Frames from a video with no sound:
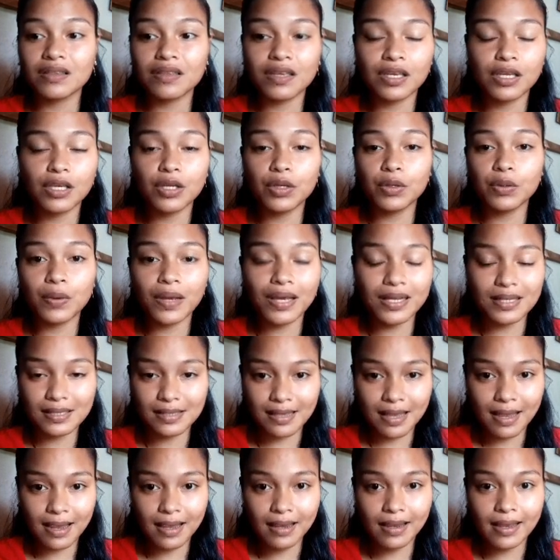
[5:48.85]
the
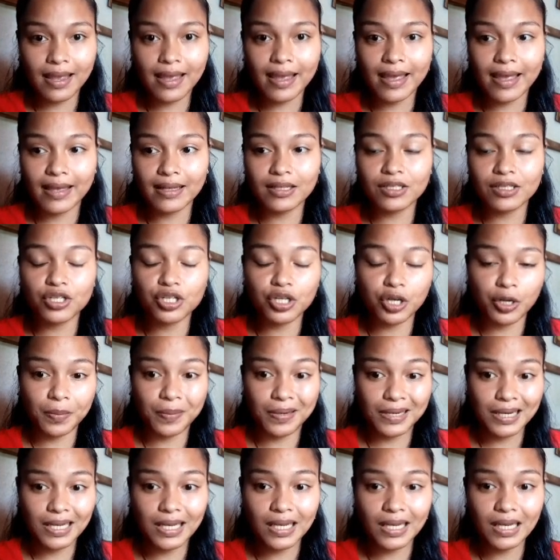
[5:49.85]
USA and
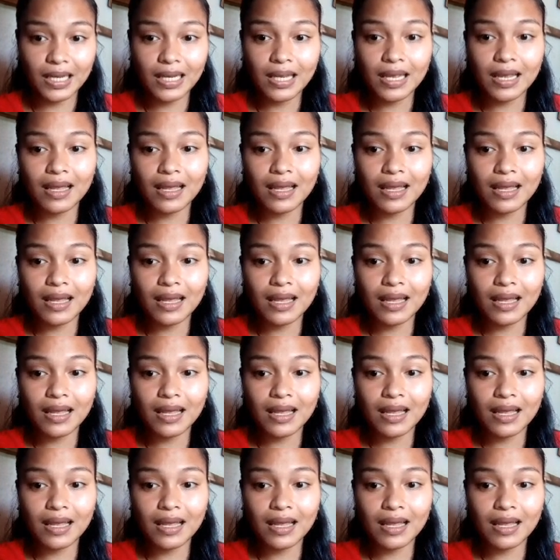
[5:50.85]
Germany,